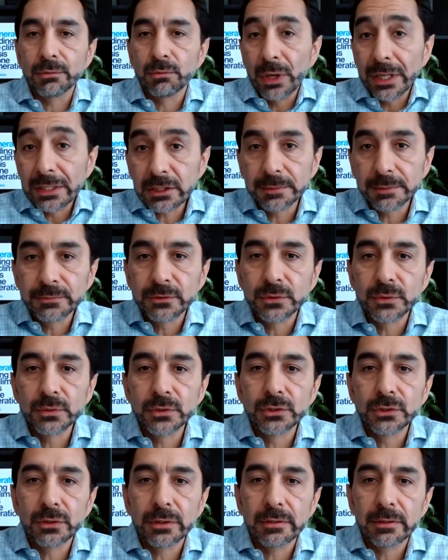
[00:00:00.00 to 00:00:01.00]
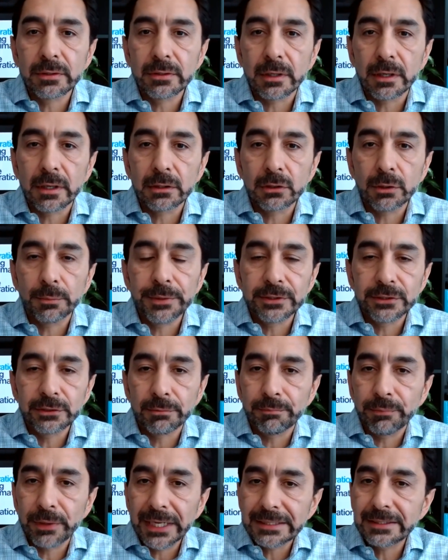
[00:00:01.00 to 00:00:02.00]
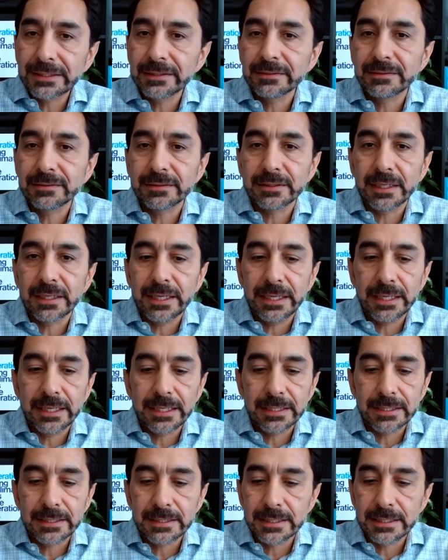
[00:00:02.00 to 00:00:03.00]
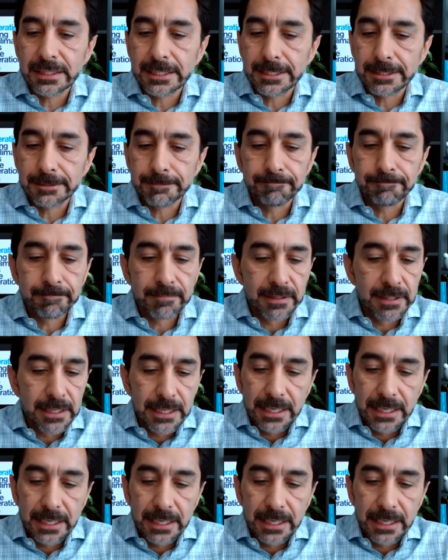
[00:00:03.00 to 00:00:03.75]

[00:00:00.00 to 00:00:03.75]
welcome to join our community of practice, and a